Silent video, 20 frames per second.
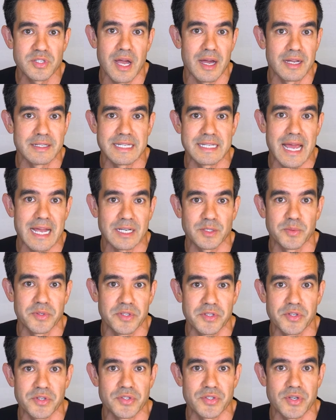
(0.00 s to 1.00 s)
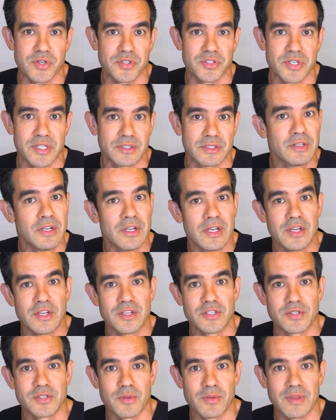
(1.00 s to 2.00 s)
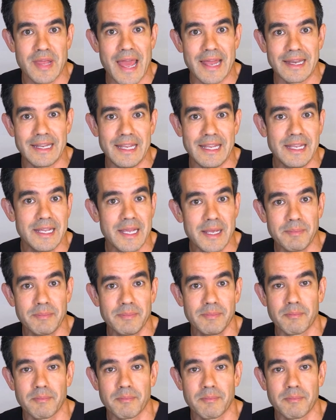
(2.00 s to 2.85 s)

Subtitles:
contact with your surgeon so that he can